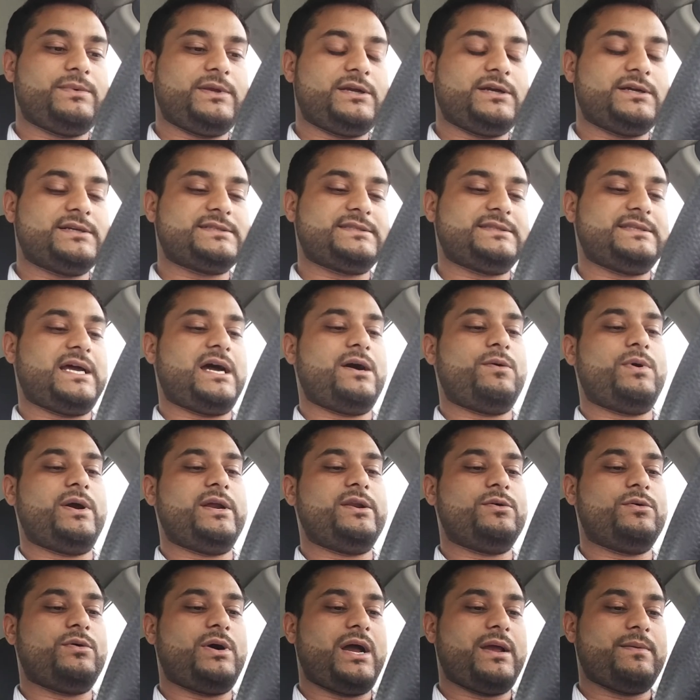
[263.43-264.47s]
because now
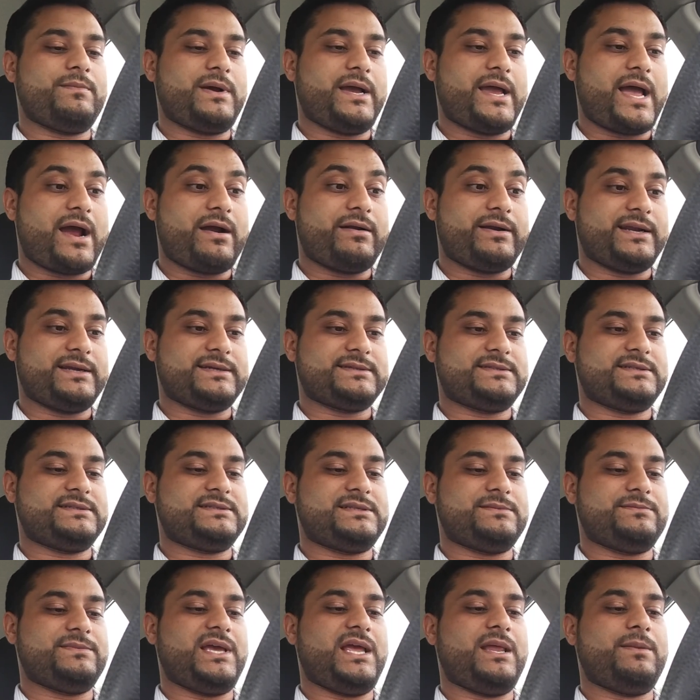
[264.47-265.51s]
i know i'm hiring a
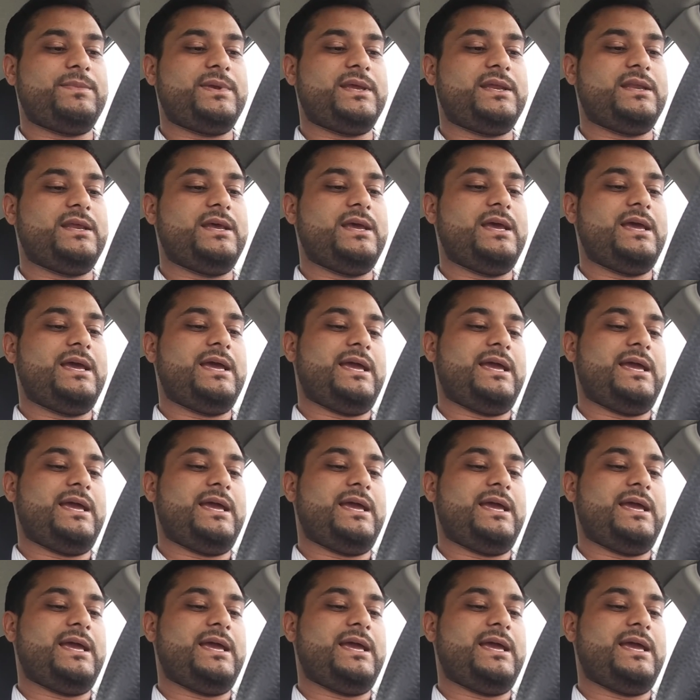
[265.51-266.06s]
system admin